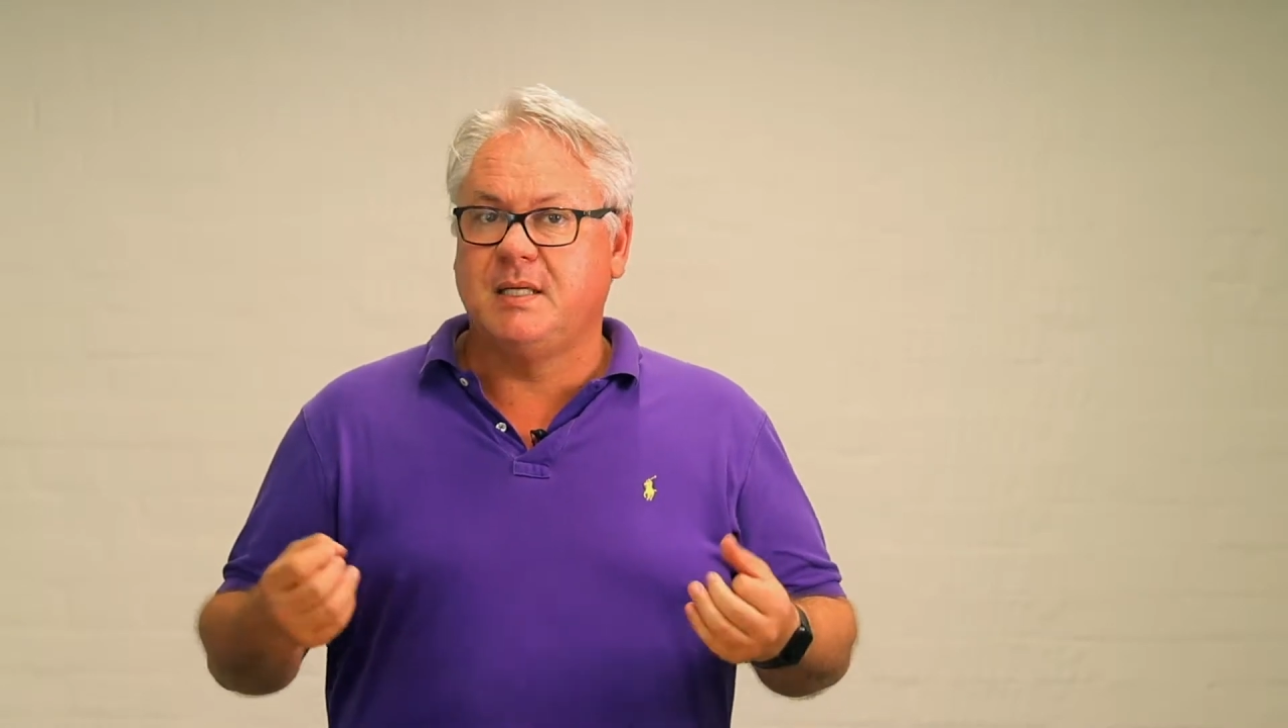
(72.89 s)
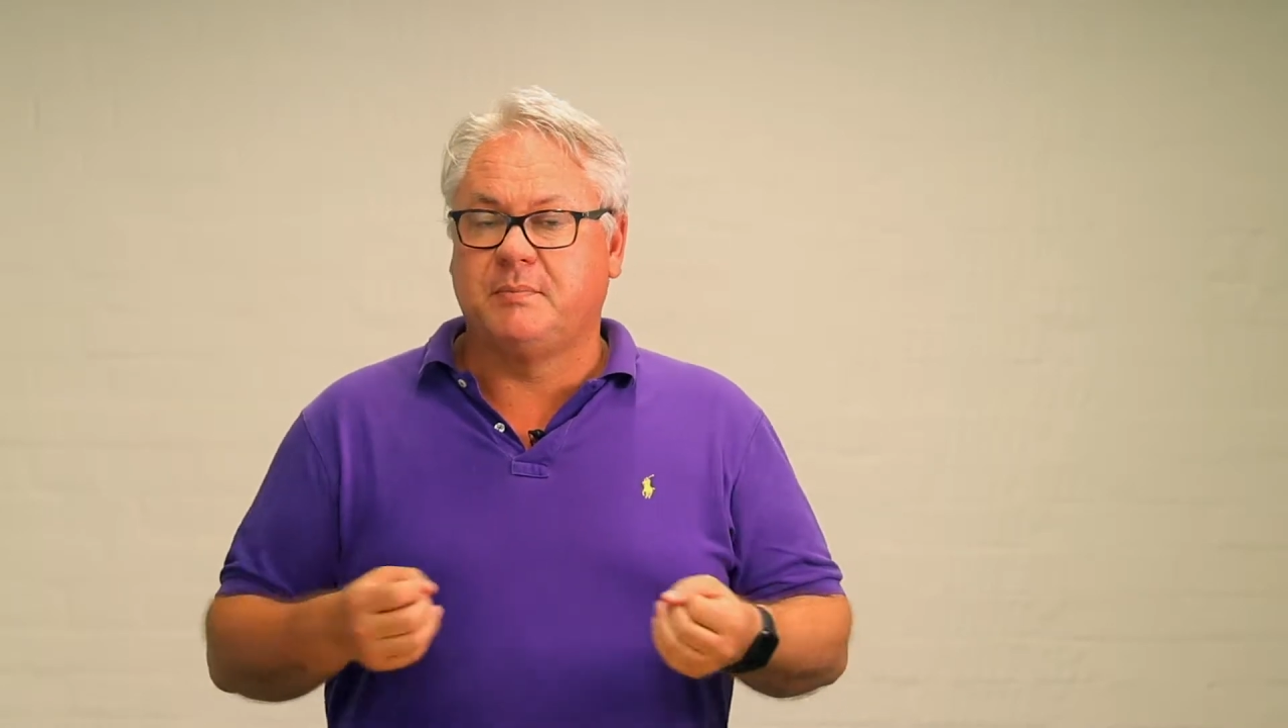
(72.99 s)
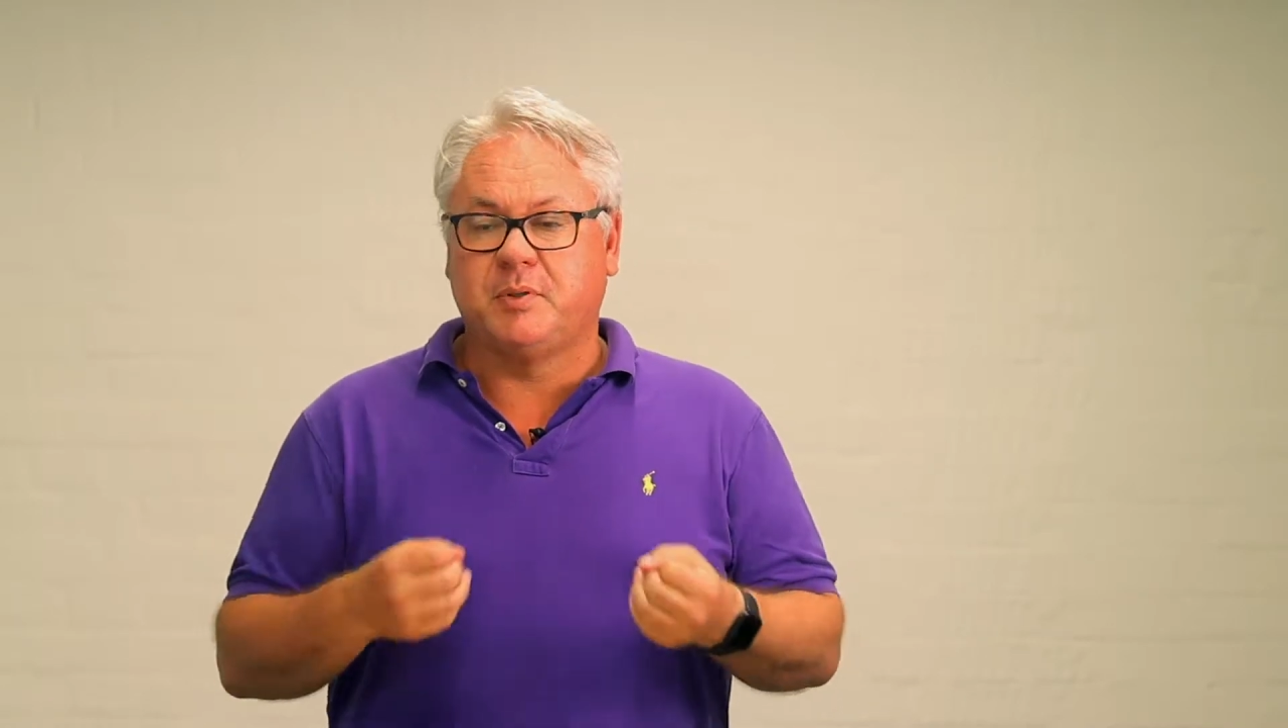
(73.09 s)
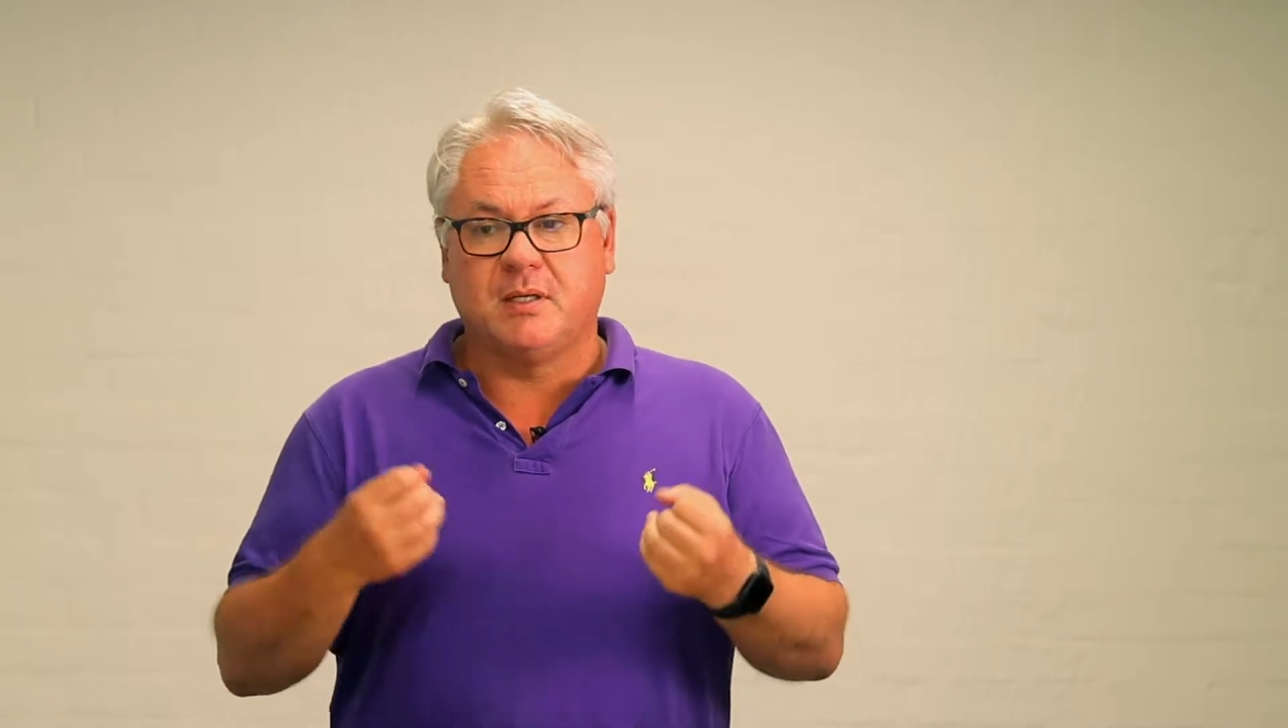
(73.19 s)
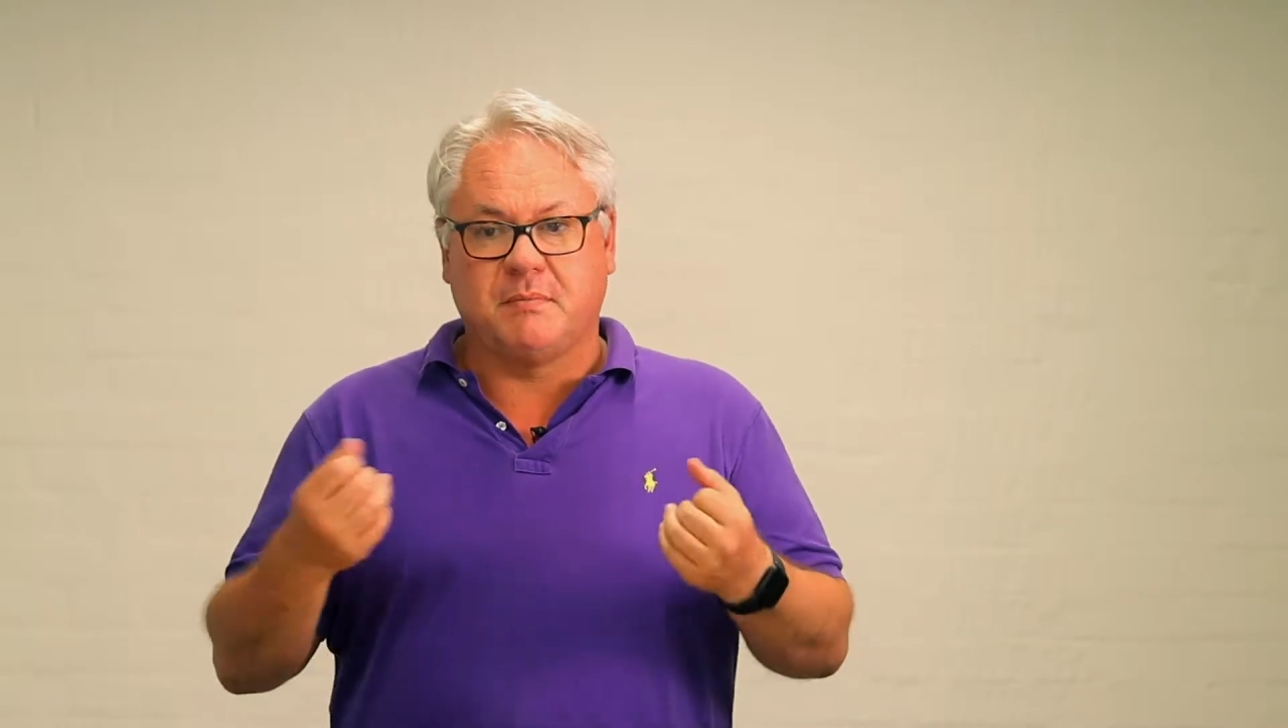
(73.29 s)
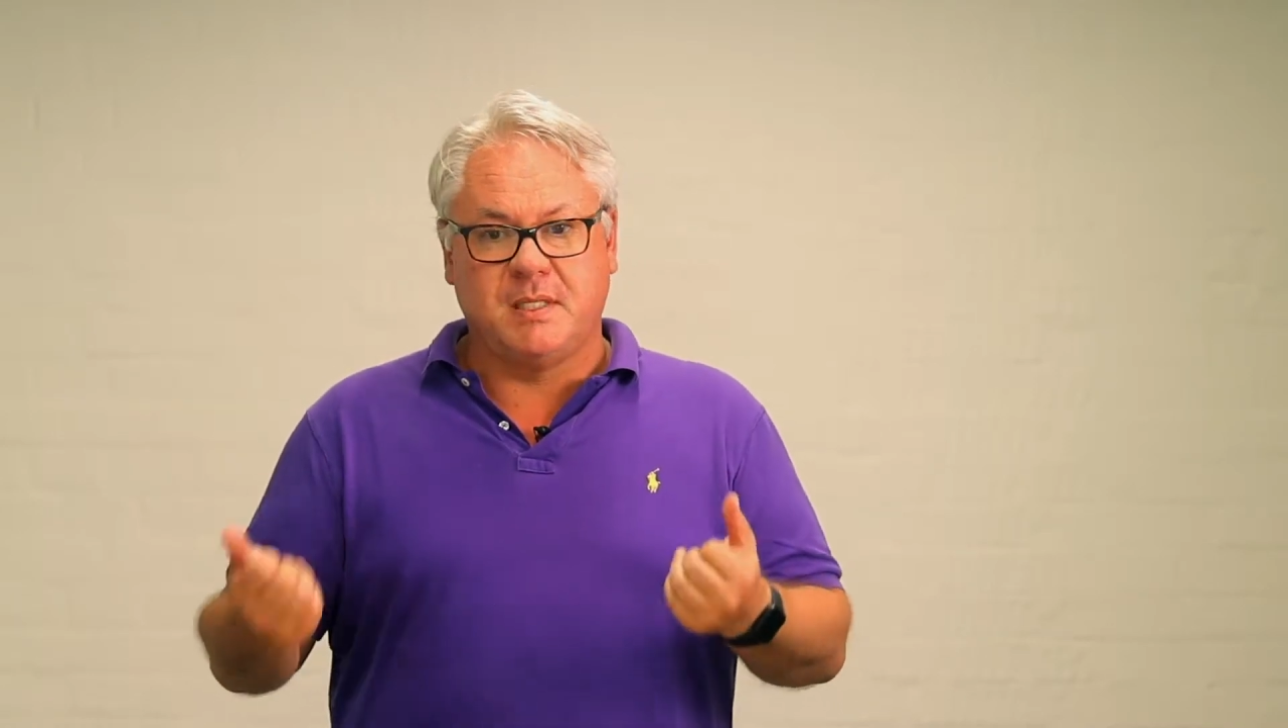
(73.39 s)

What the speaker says: and a product